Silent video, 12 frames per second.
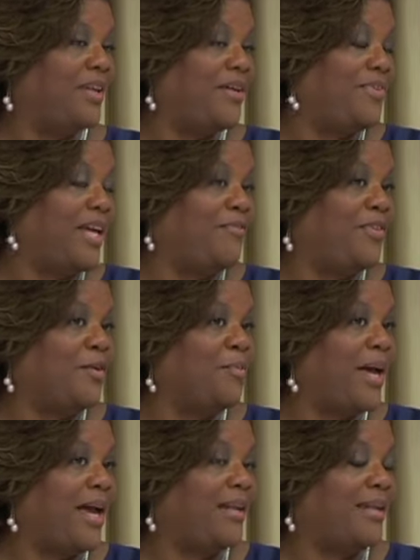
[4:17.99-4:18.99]
Now, if they feel
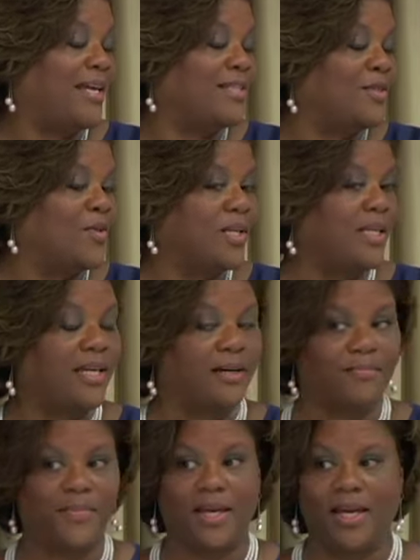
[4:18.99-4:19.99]
bad, that's on
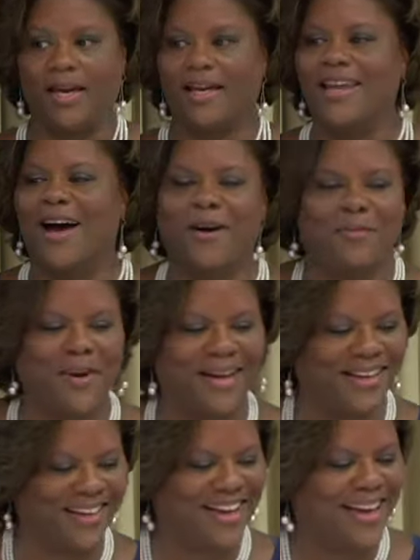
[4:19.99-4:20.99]
them. No,
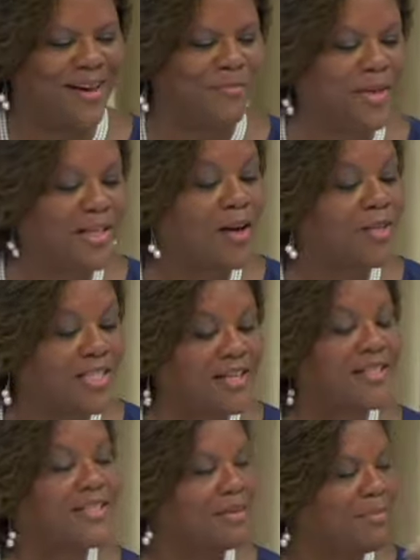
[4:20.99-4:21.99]
but no,
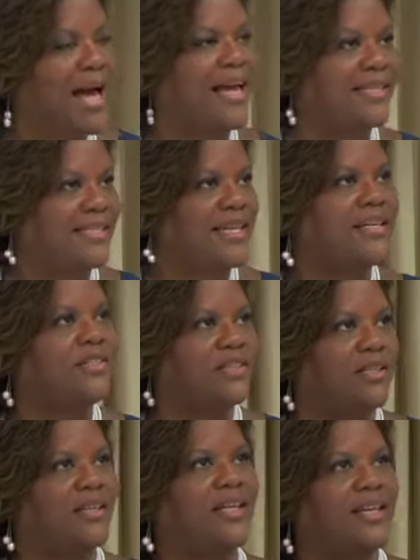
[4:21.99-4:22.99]
seriously, my
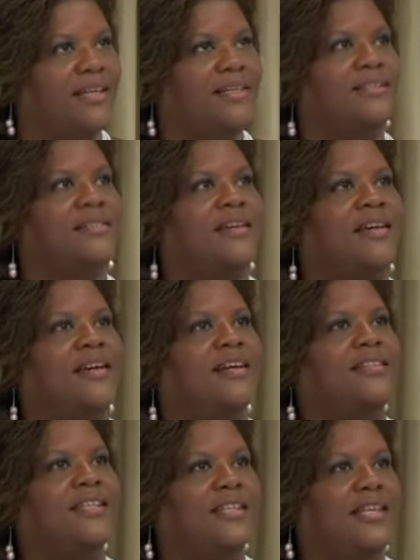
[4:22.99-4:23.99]
intention is
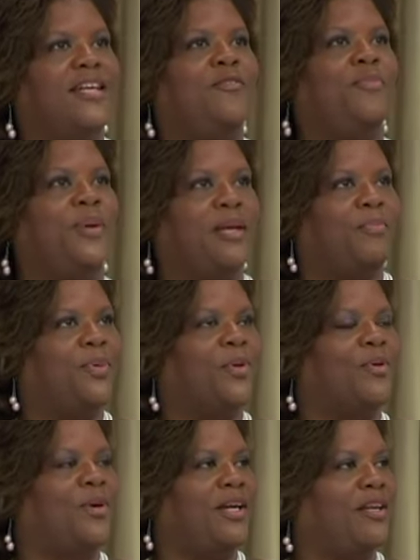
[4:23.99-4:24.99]
to leave
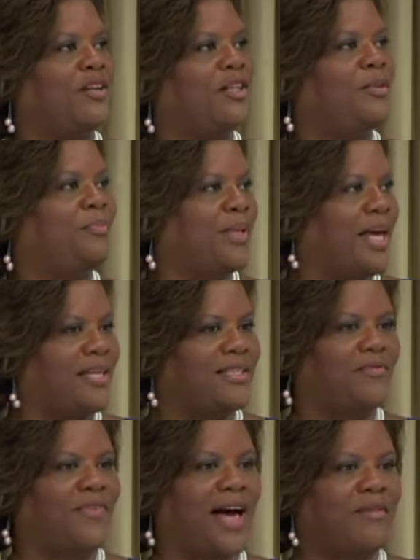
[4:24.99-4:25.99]
people in a good
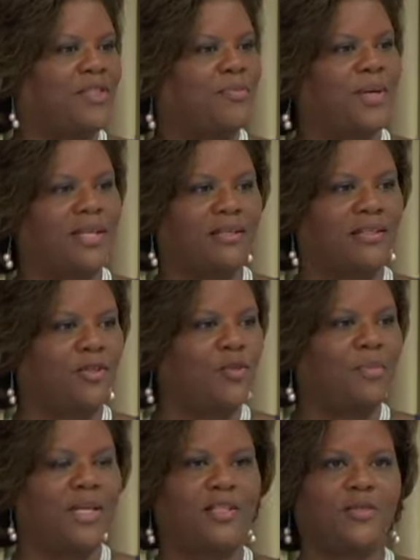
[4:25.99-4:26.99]
place. If I've spent 2
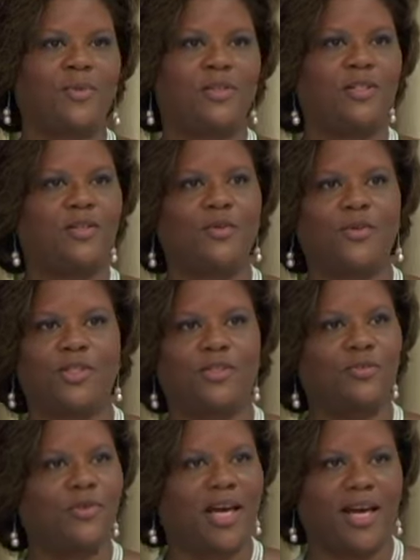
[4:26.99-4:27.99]
minutes with you or
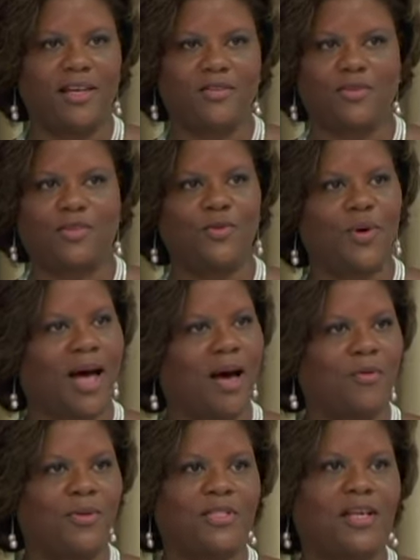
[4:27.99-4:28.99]
2 days or 2
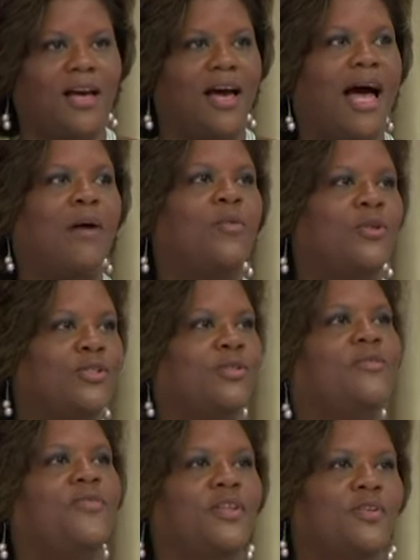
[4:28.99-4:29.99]
hours, I want you
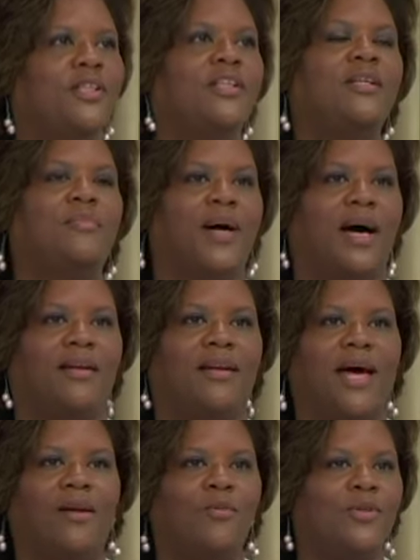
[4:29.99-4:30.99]
to feel good about it.
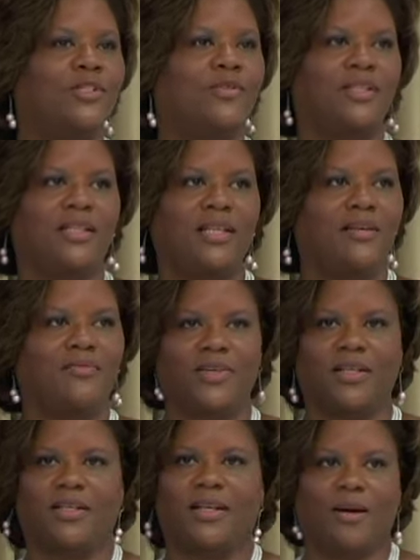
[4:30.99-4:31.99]
I don't want you to leave
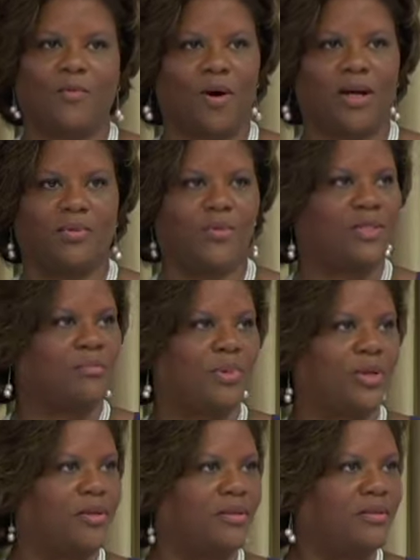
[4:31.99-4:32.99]
feeling like Wanda was a
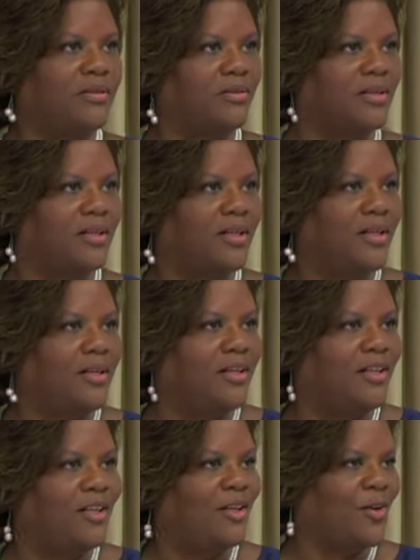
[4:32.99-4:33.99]
burden or,
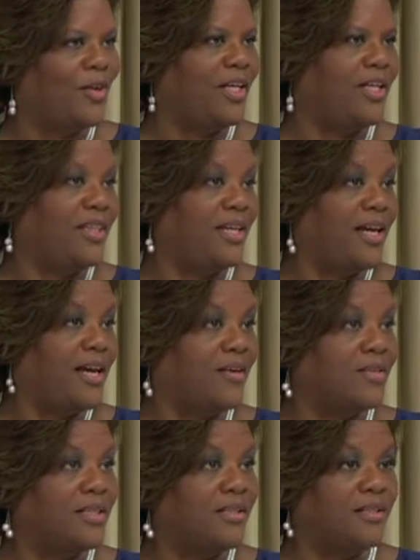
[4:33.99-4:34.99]
you know, anything
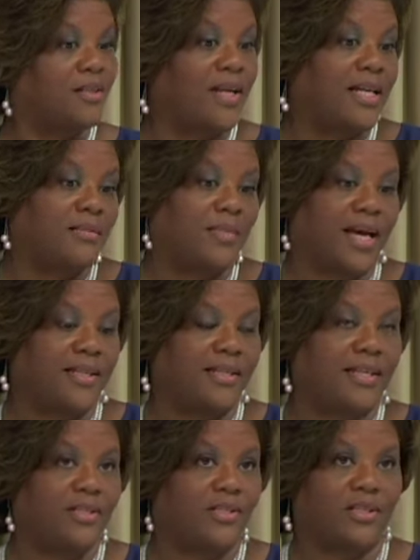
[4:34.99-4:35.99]
else. And so that's my
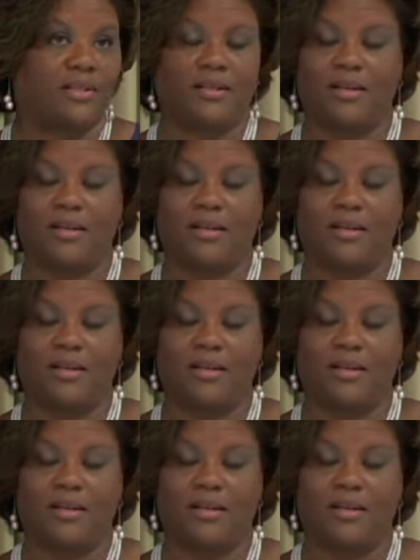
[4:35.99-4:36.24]
intention.